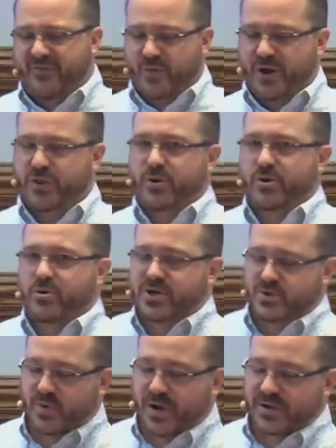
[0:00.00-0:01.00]
through as
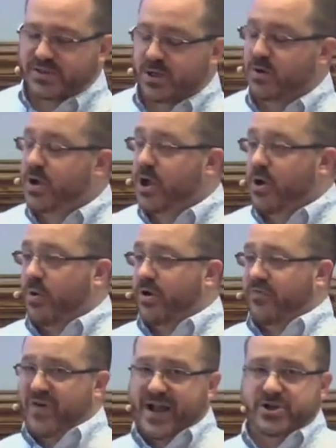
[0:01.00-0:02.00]
well. So I want to
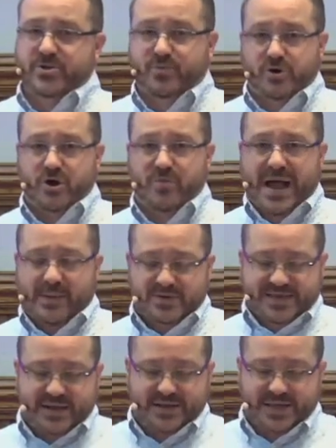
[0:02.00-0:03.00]
invite you to pull your Bibles
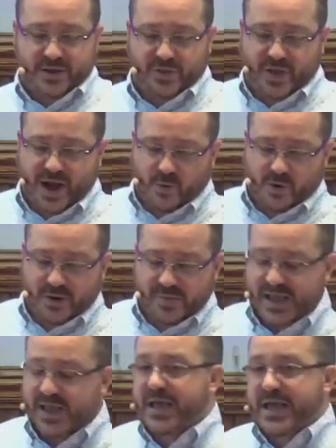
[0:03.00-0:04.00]
out get there. We're going to be
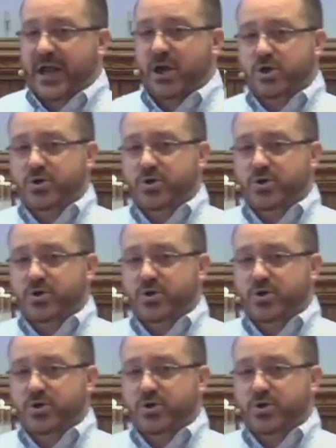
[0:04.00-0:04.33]
in Luke